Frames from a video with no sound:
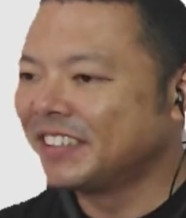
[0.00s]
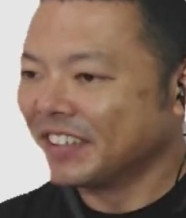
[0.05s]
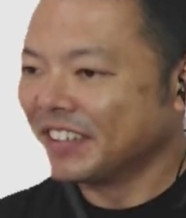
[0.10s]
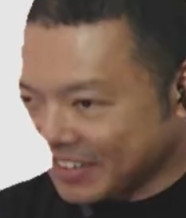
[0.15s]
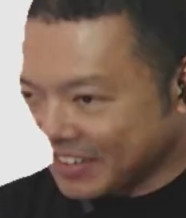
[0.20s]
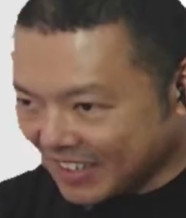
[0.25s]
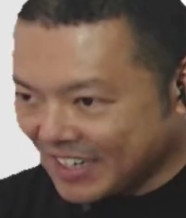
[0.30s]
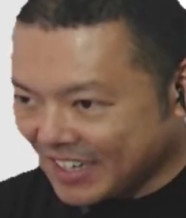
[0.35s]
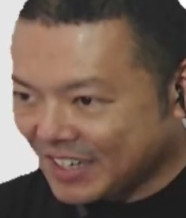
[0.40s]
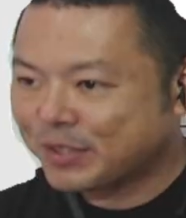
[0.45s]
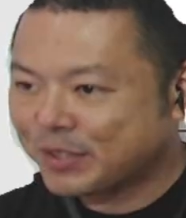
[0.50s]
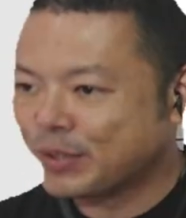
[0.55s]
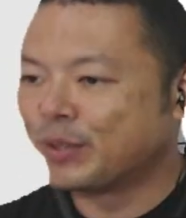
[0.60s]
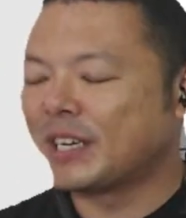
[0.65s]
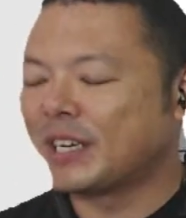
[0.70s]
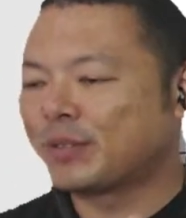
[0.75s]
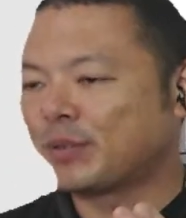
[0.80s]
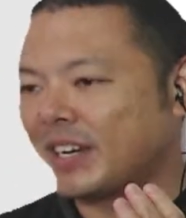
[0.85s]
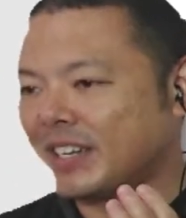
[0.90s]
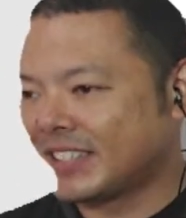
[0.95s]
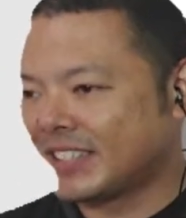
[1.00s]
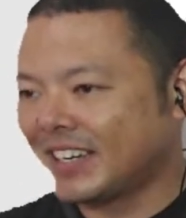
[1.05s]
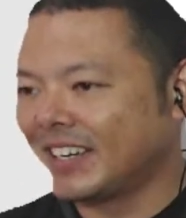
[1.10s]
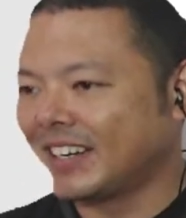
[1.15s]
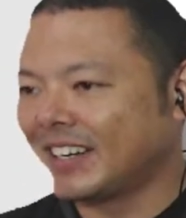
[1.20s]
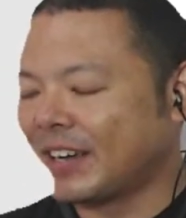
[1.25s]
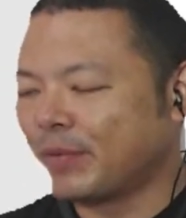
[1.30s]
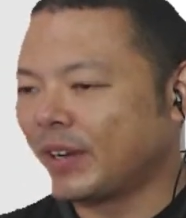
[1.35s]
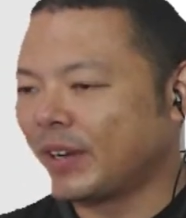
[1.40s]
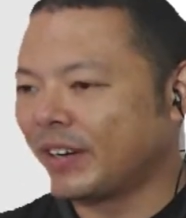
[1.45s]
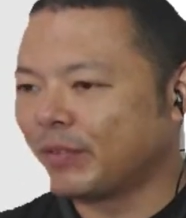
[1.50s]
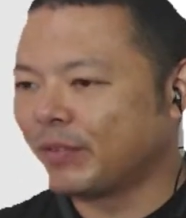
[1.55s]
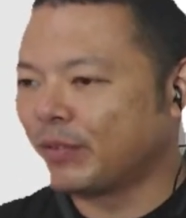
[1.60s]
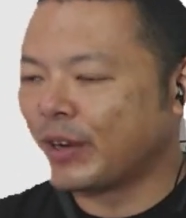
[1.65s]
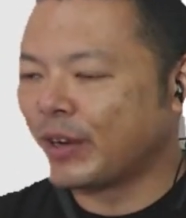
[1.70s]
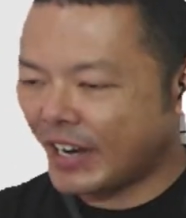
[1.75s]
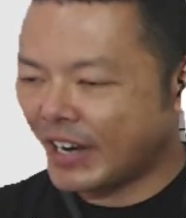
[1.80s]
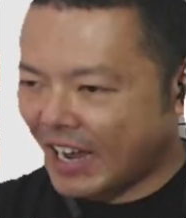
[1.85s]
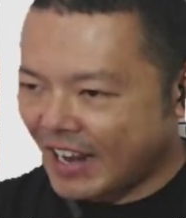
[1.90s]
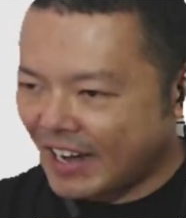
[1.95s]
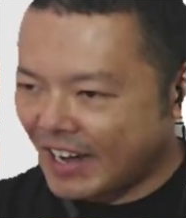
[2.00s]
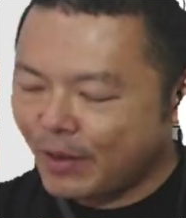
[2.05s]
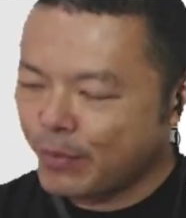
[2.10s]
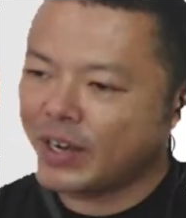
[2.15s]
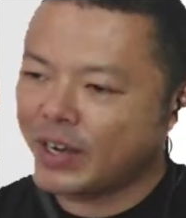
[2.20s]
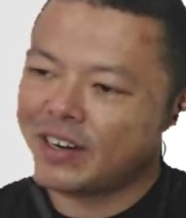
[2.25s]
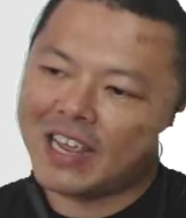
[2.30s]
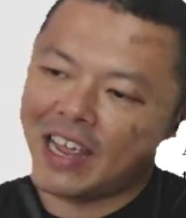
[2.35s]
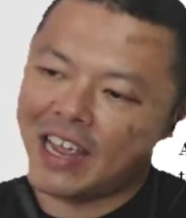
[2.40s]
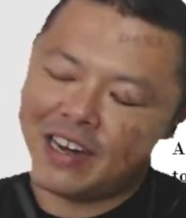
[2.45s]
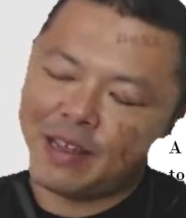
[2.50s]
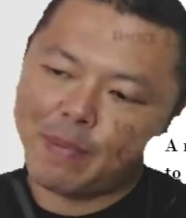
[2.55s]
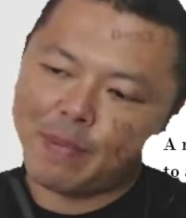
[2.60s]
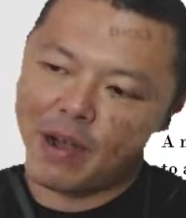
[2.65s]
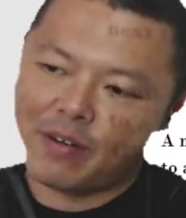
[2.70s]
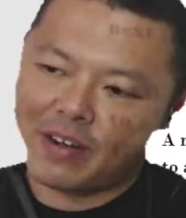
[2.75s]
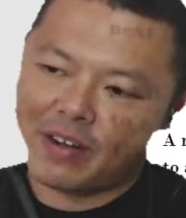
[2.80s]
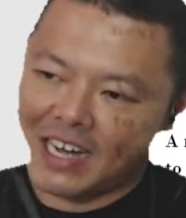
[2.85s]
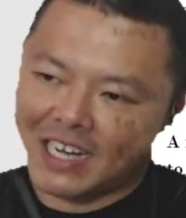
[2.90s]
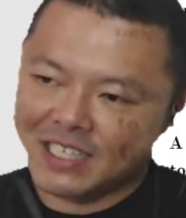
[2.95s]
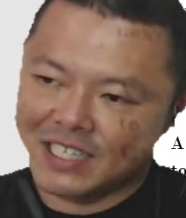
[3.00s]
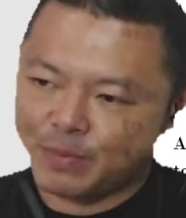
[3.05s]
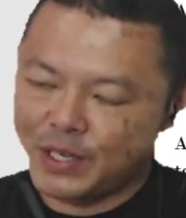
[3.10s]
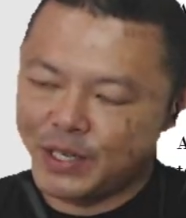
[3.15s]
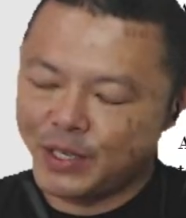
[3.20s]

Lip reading: Okay, so that's why I say that when any parent asks me,